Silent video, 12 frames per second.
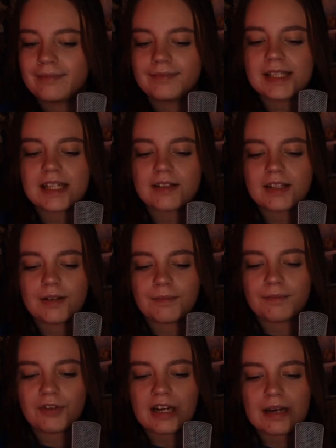Sounds like a
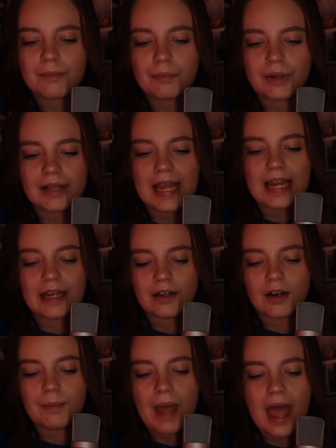freaking plane,
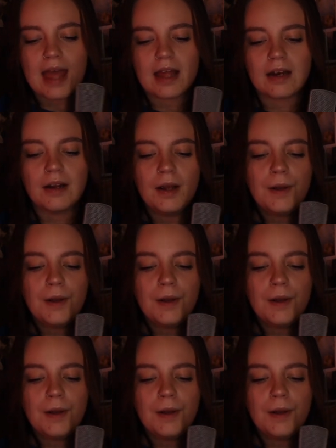not a pen.